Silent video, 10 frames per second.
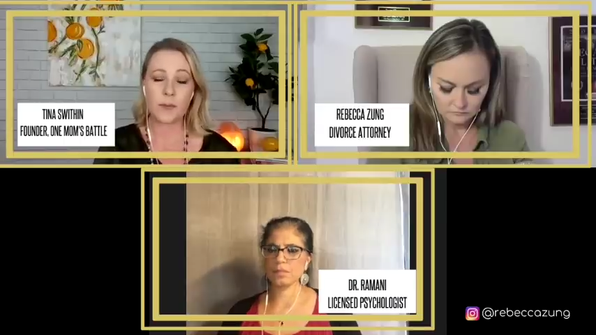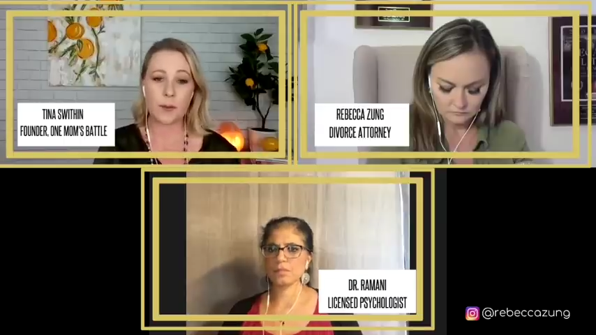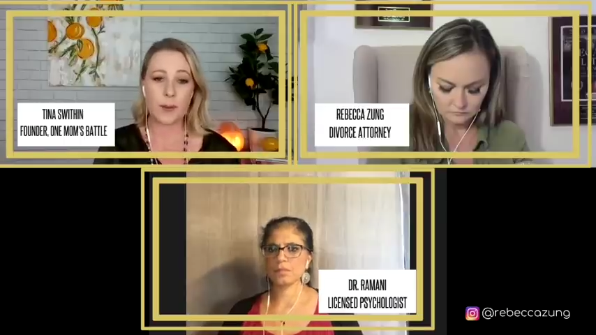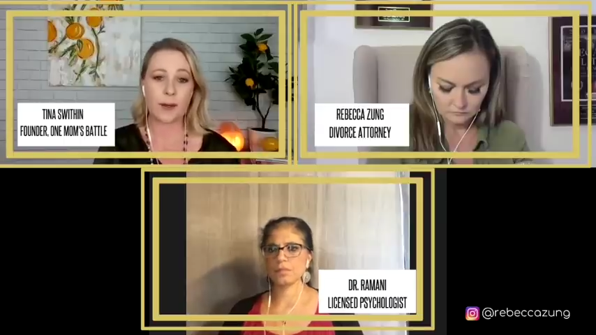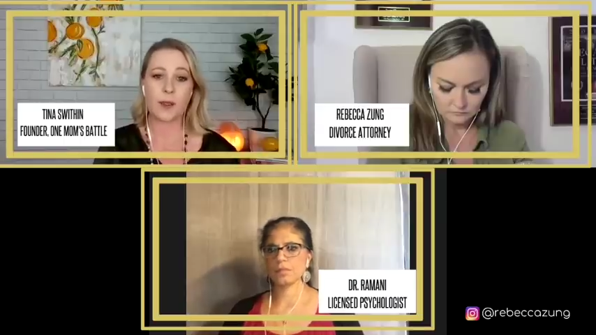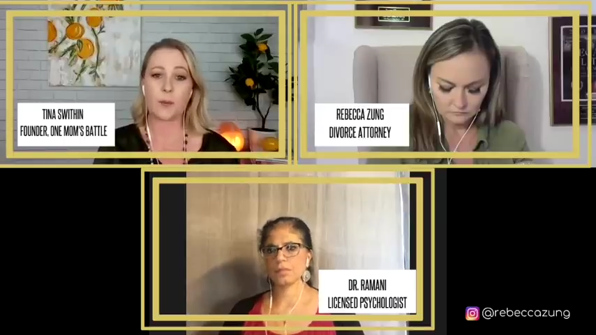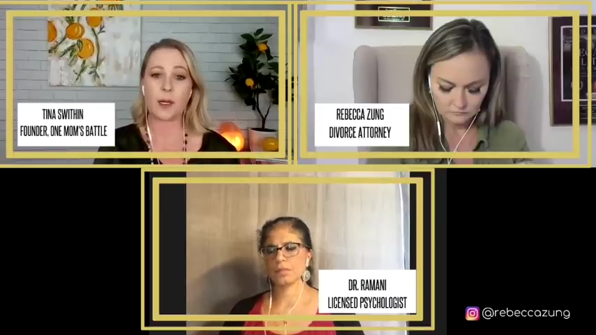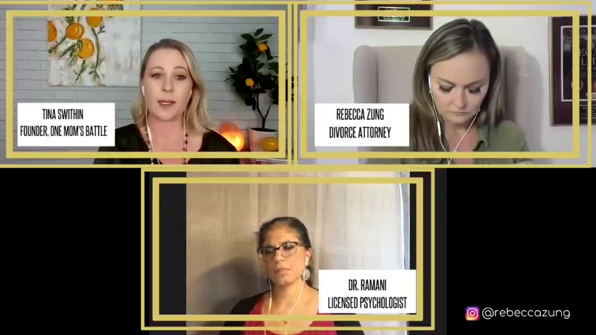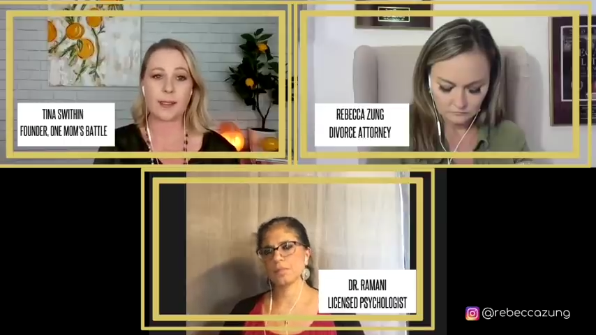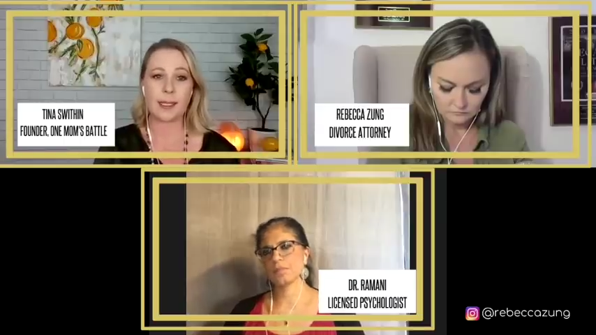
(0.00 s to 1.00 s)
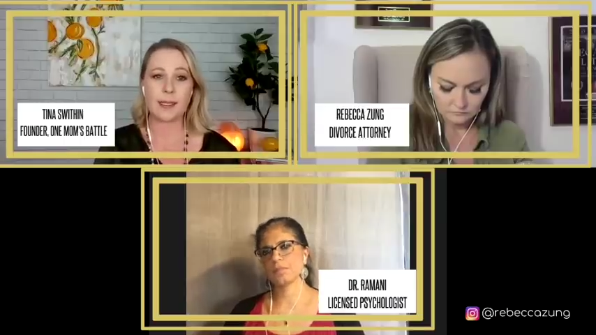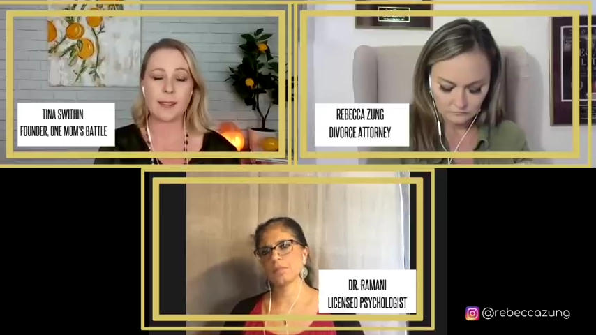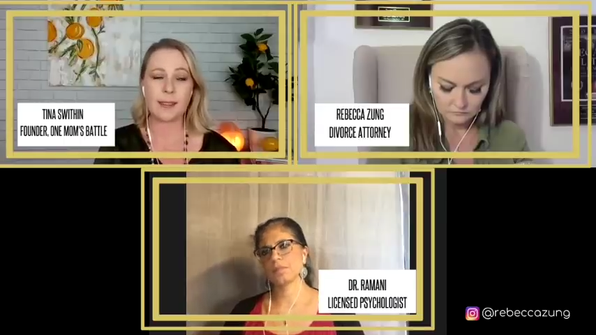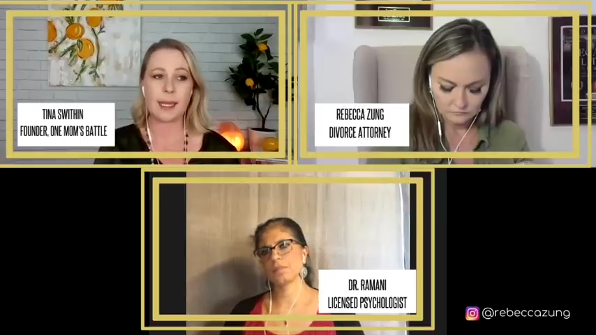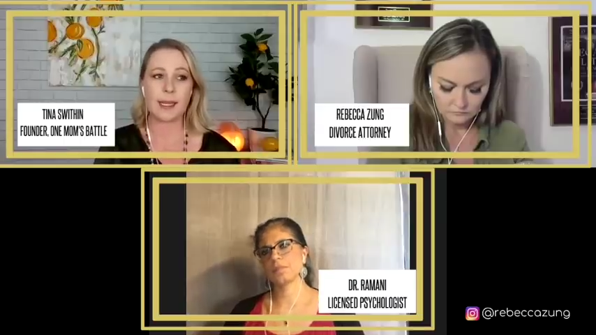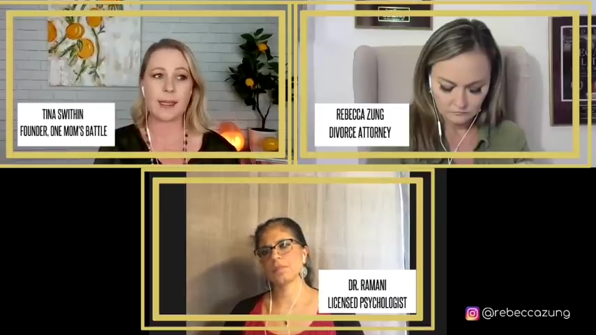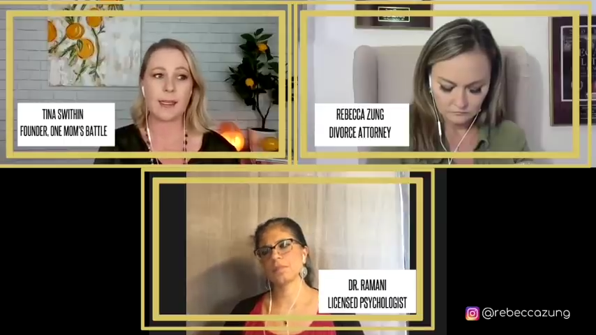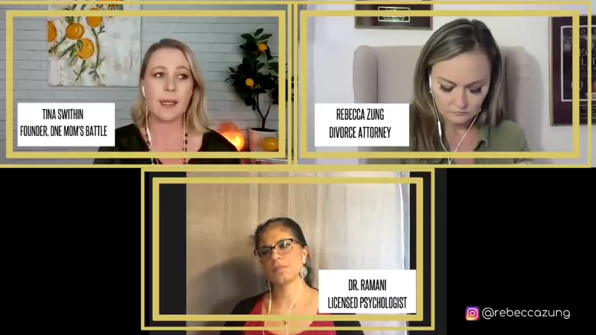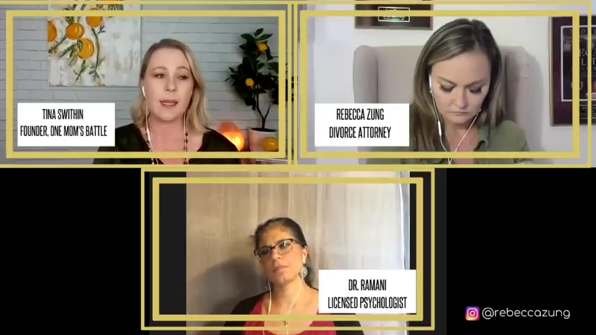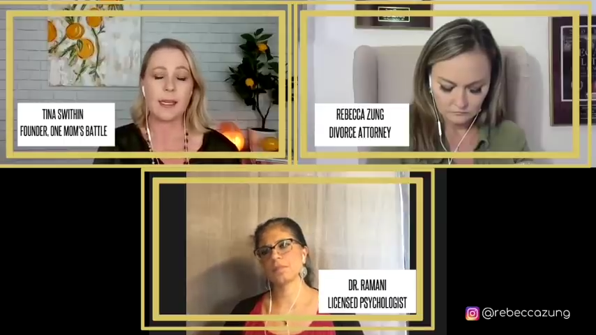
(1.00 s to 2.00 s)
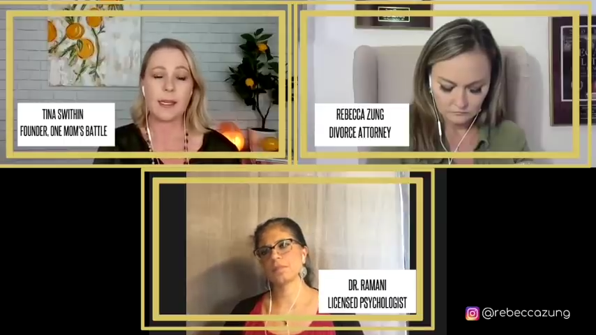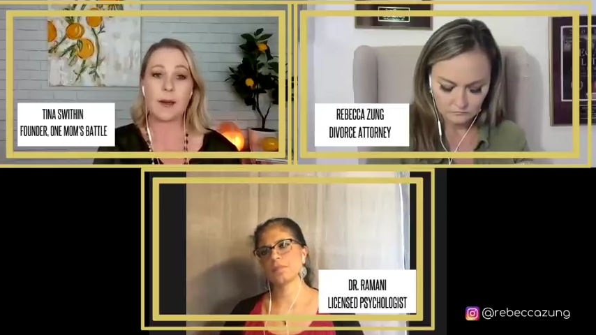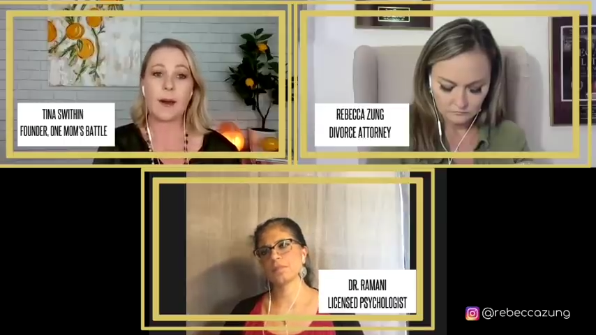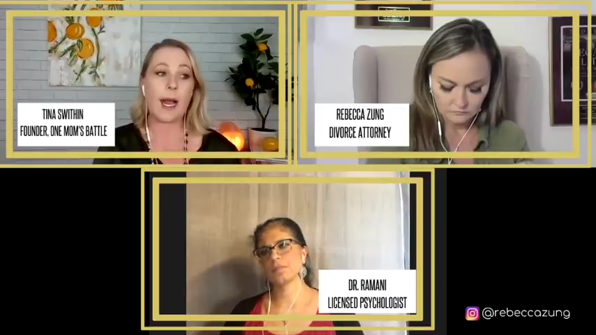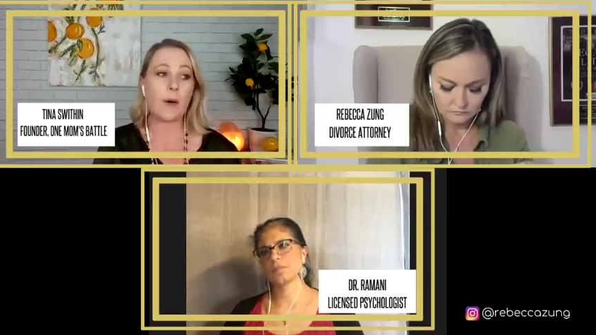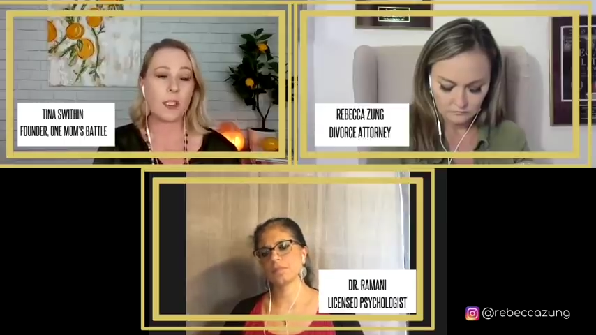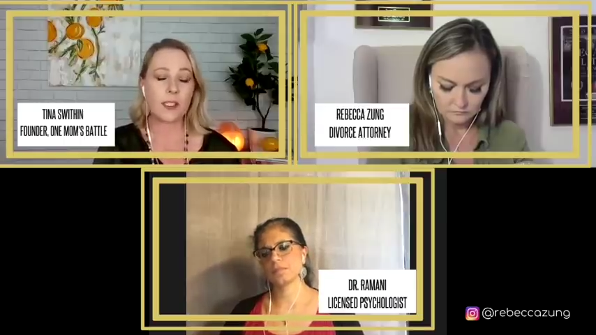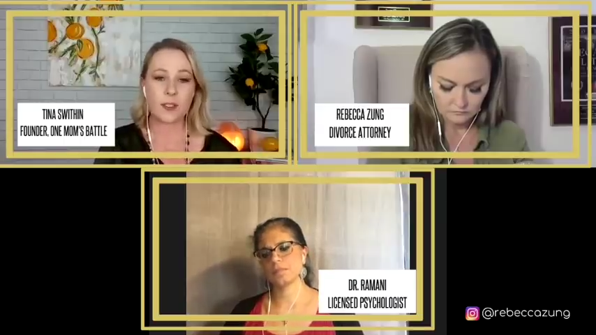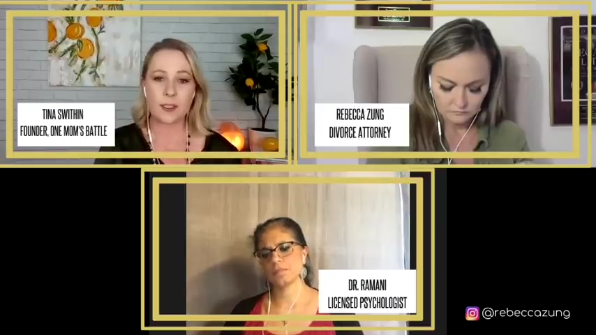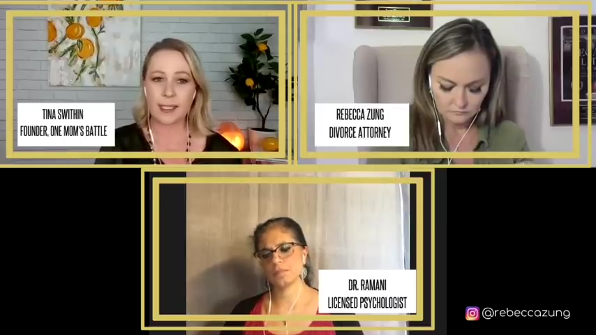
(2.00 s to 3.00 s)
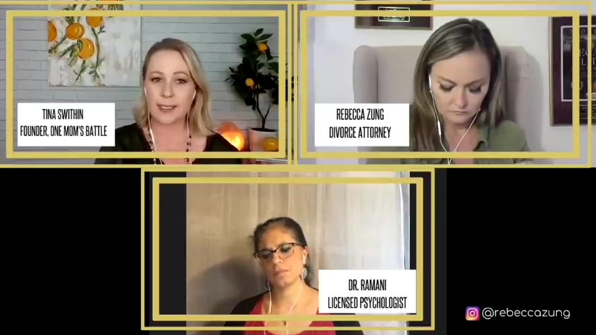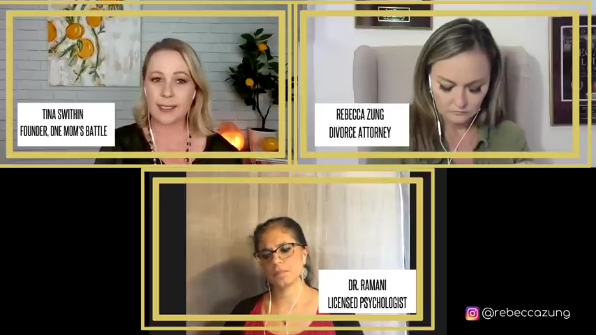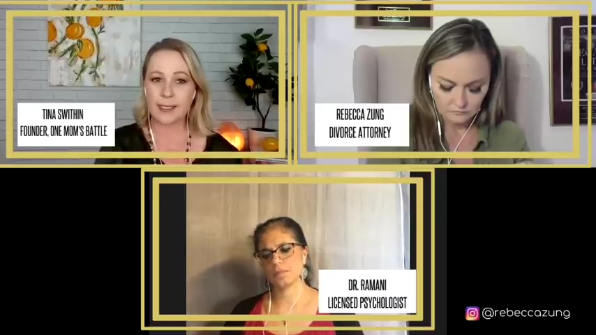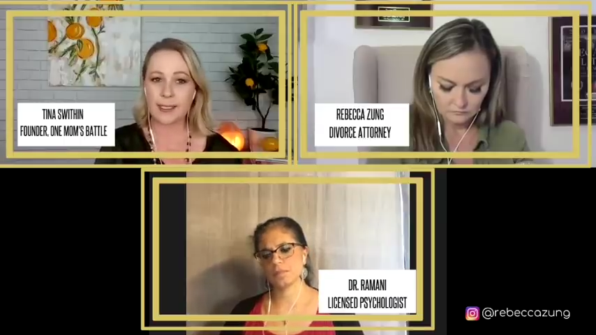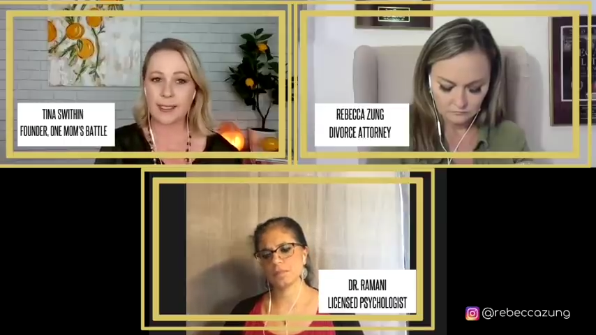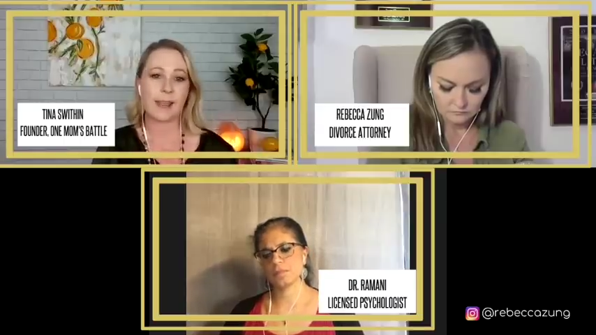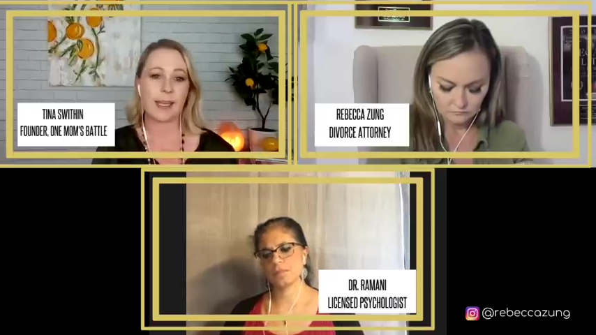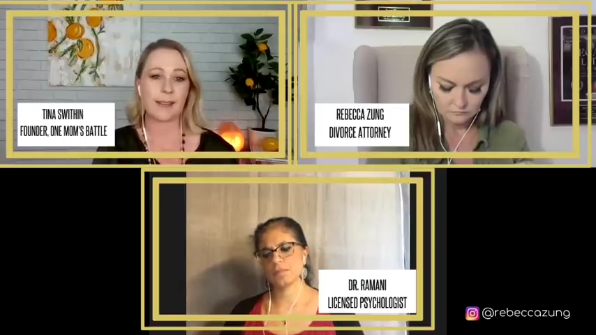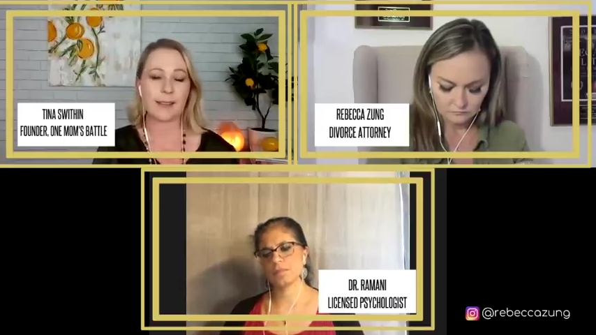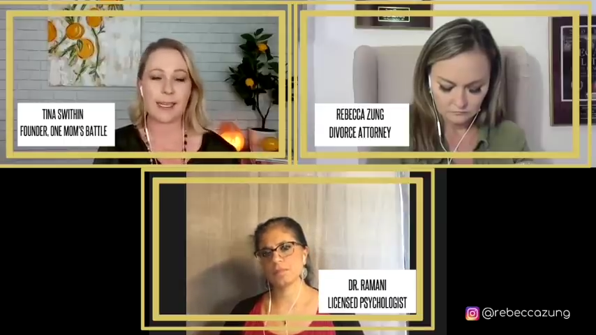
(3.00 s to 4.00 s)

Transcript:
Speaker 1: about the process and you know how attorneys handle things